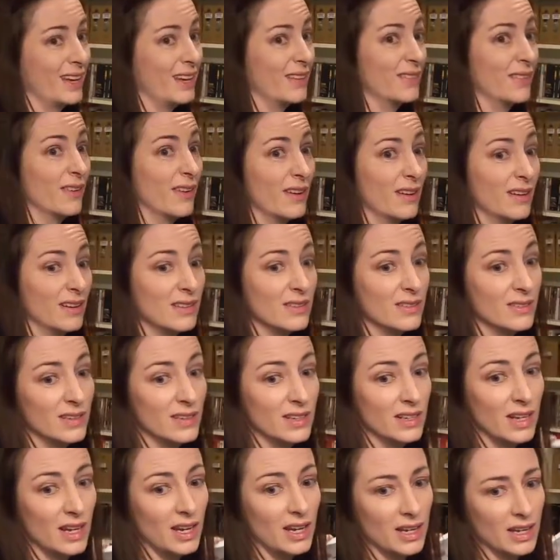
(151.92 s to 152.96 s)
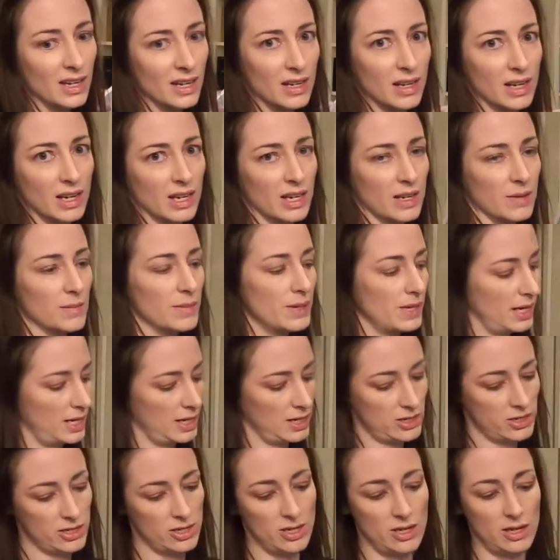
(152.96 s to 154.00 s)
that far into it yet. I get
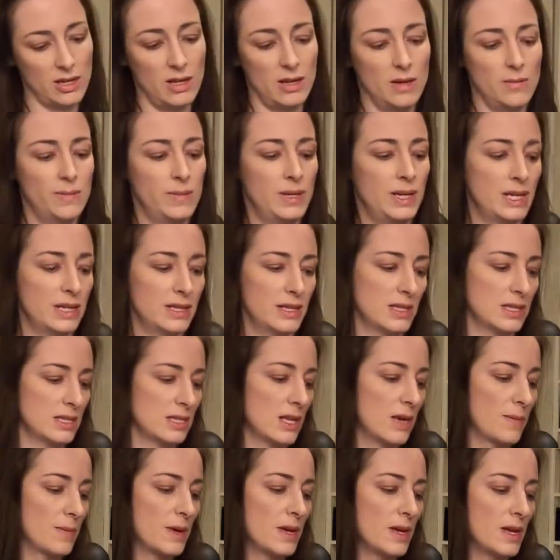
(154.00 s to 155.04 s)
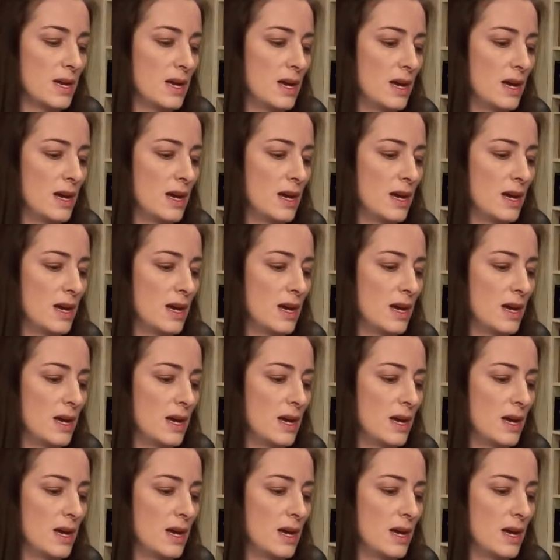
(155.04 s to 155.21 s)
impatient. Picked this up,